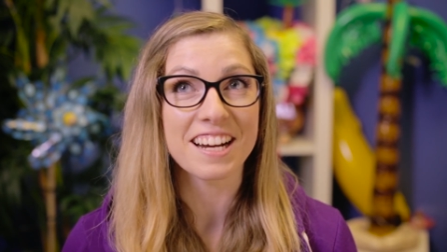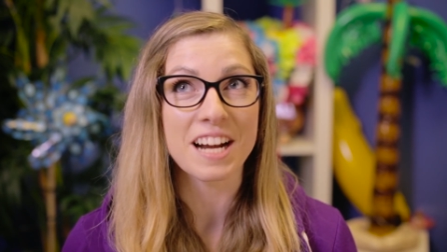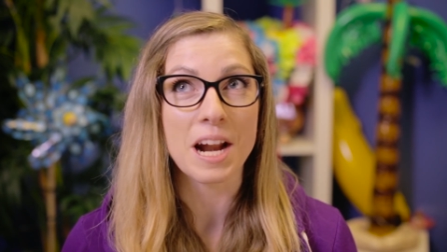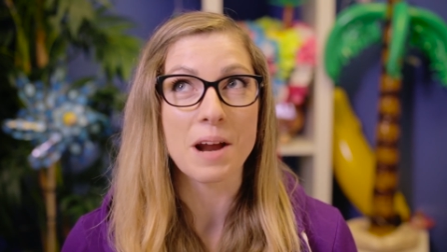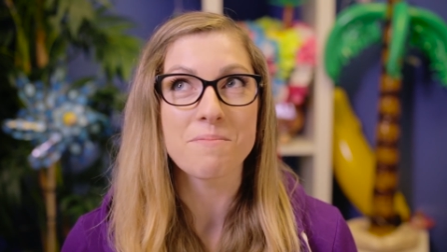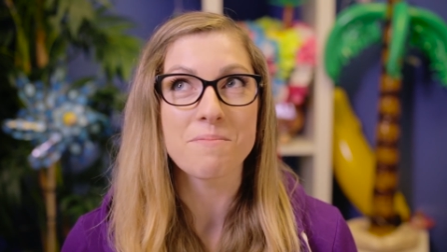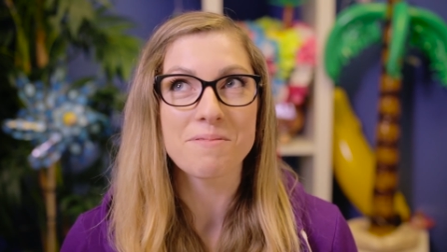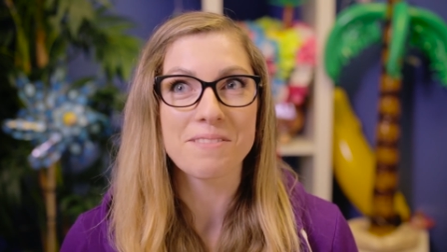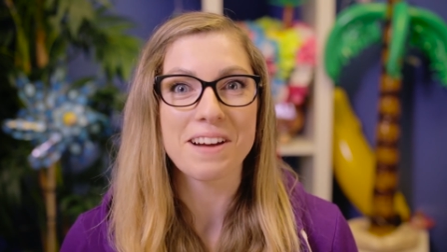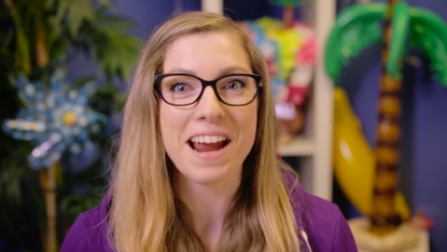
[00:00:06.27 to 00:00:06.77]
and
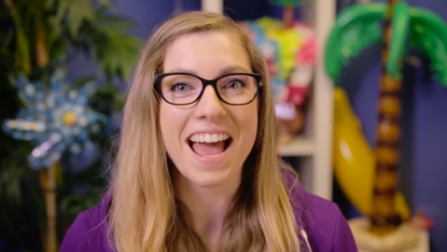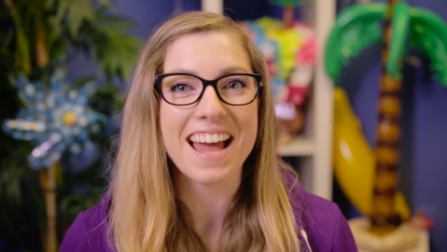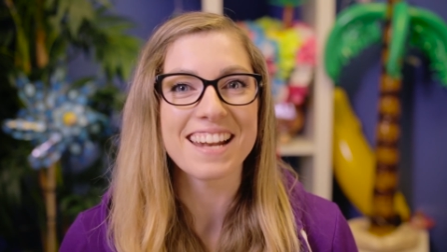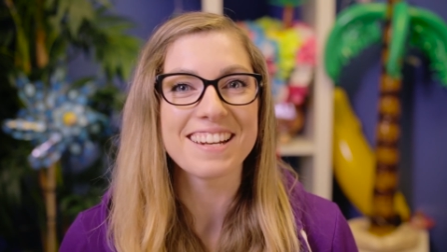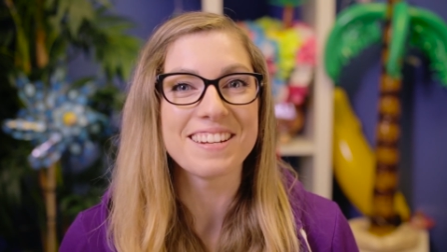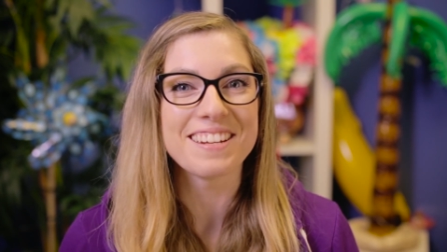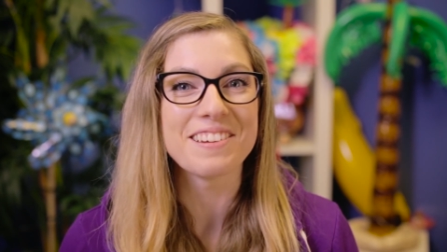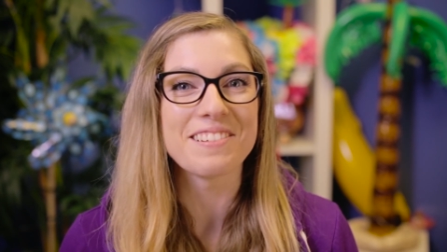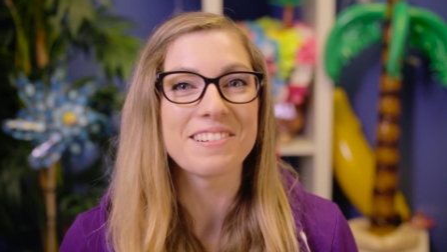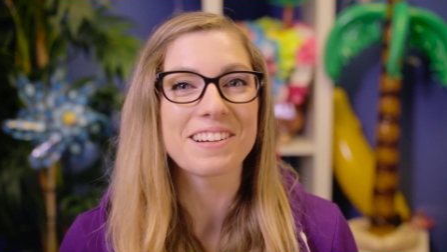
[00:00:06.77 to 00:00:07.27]
our
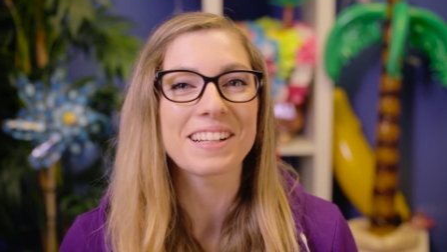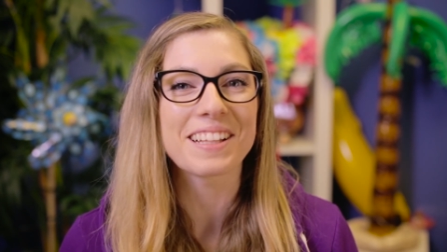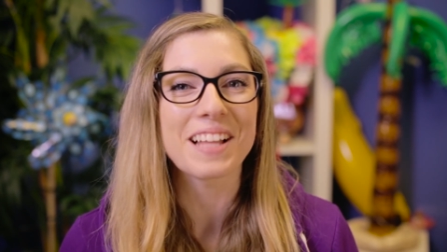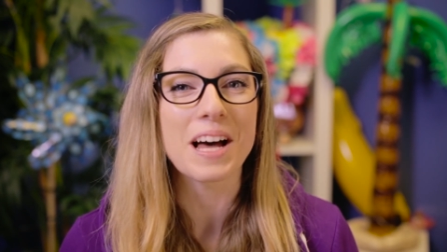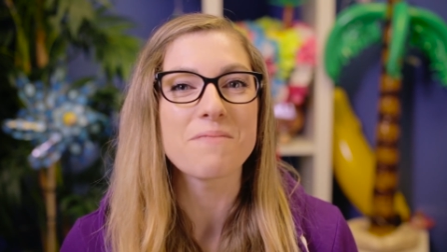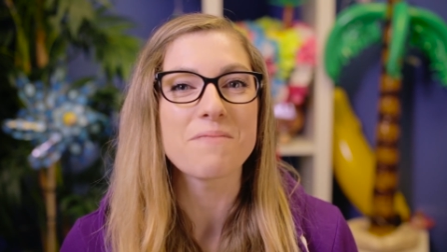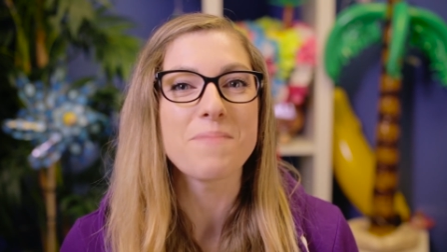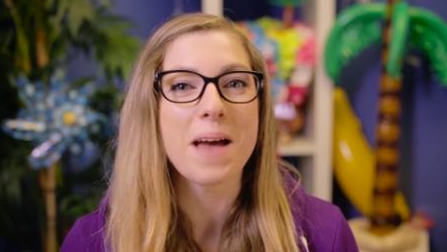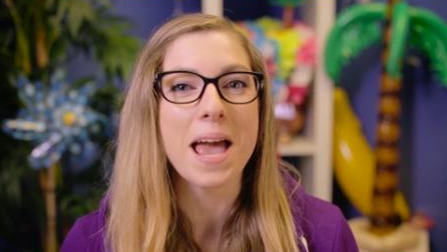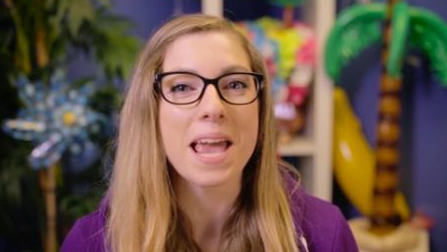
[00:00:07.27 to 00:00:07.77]
brand new
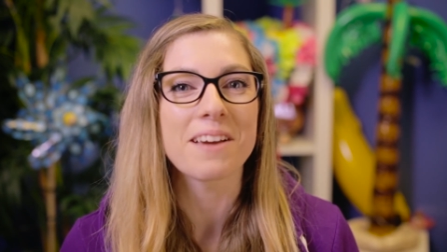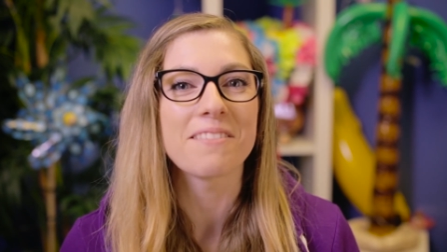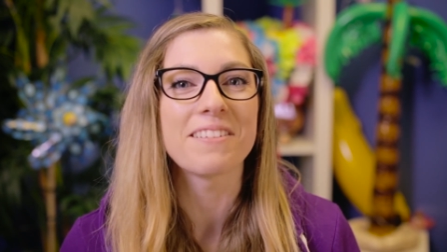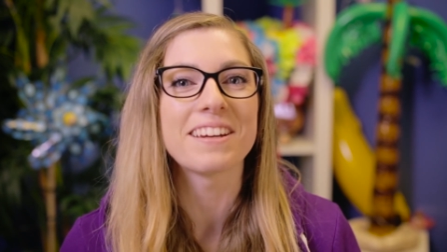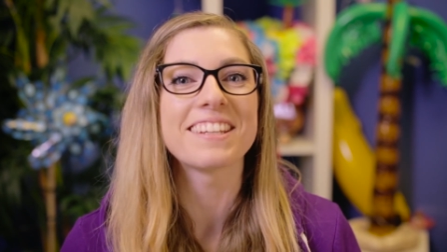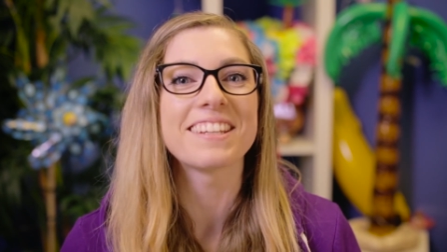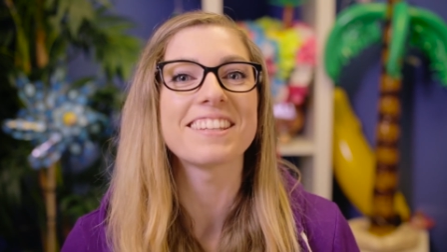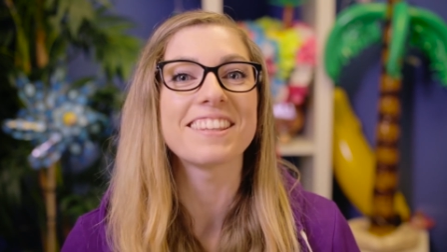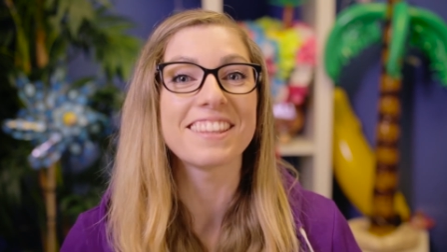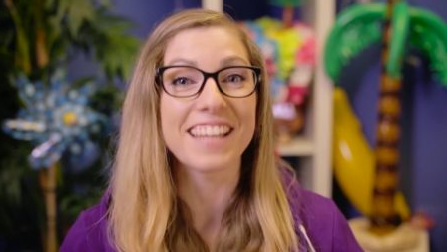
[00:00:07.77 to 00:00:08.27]
Club
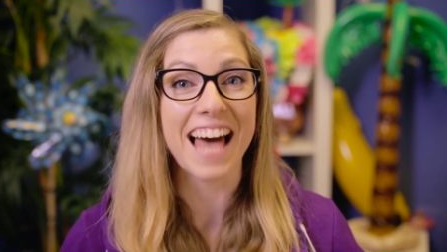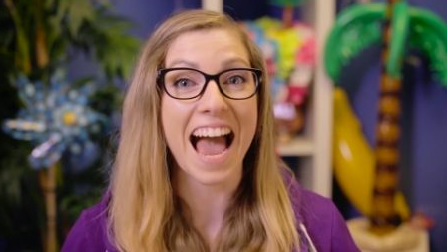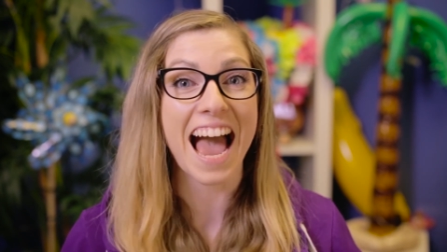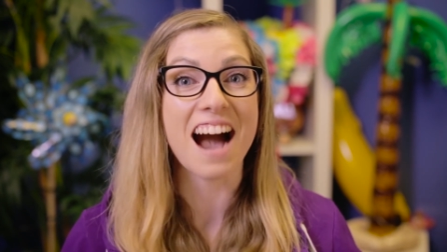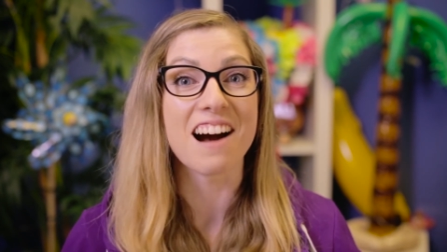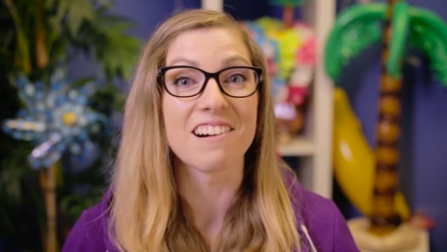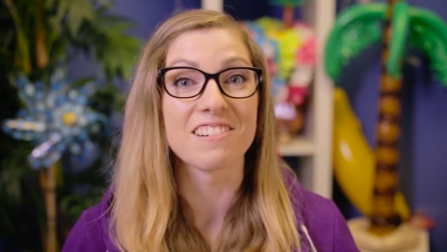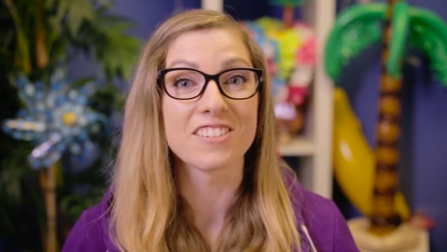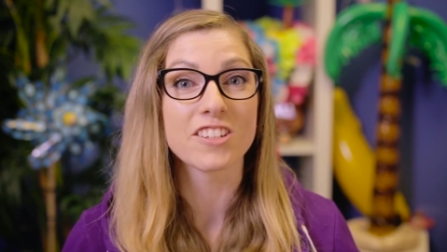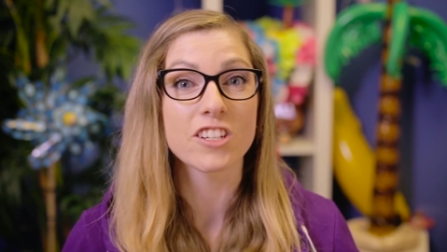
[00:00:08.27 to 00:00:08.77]
Penguin
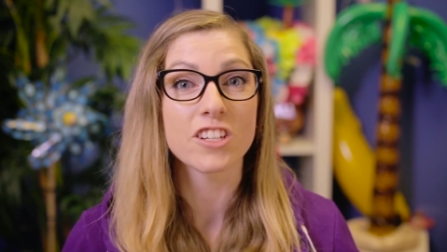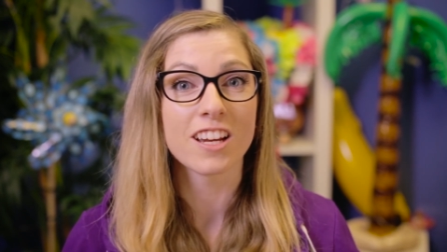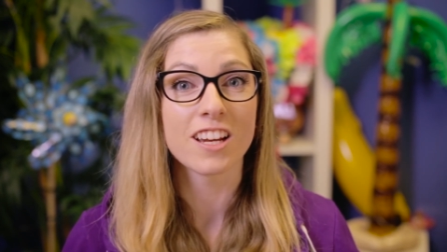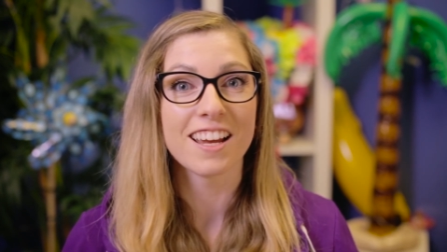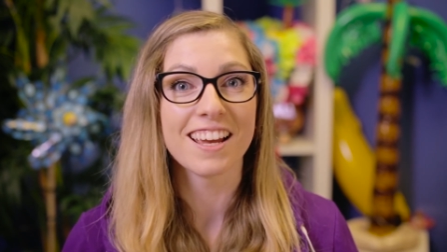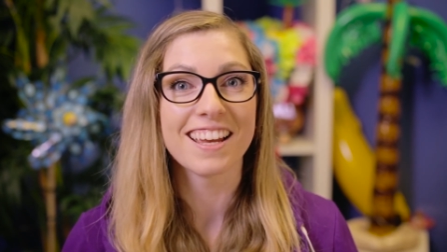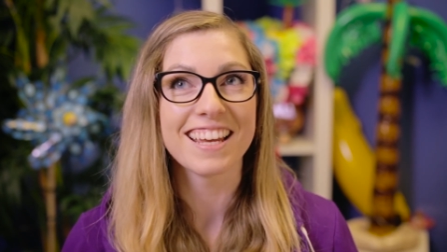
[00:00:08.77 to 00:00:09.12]
Lounge.